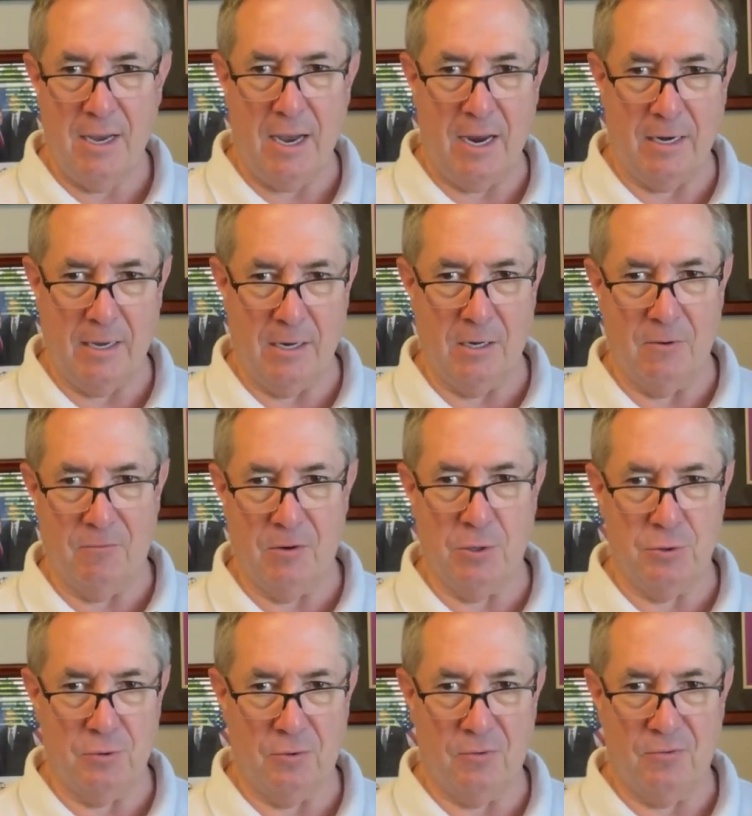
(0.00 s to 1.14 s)
an
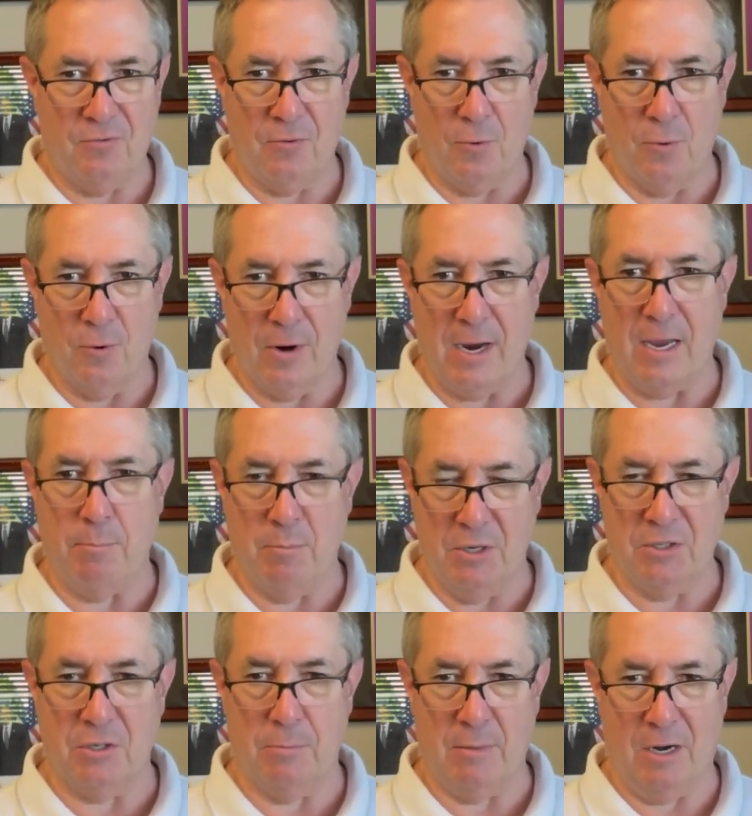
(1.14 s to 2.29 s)
individual for a
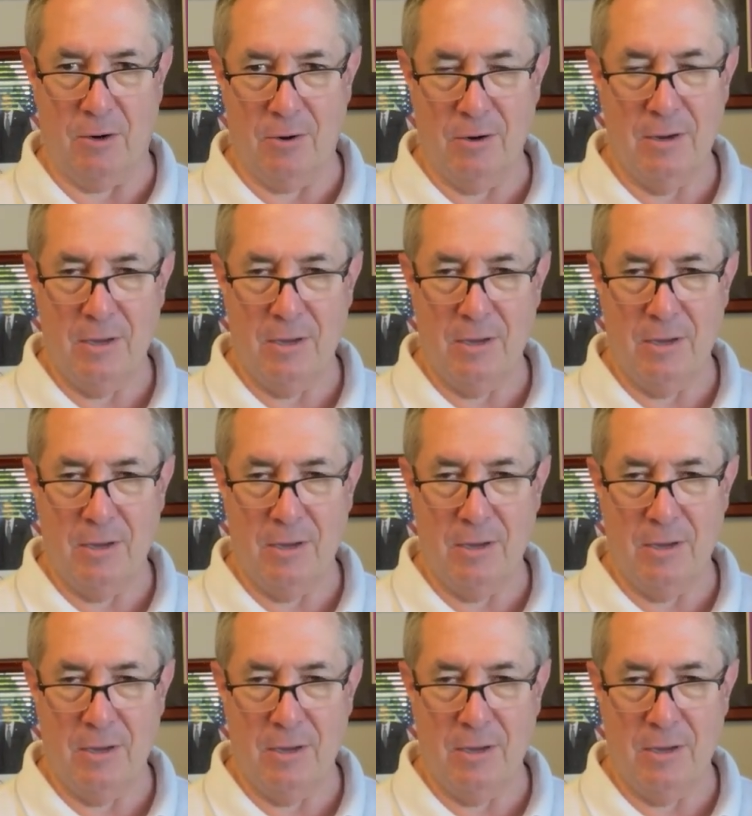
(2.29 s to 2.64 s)
misdemeanor.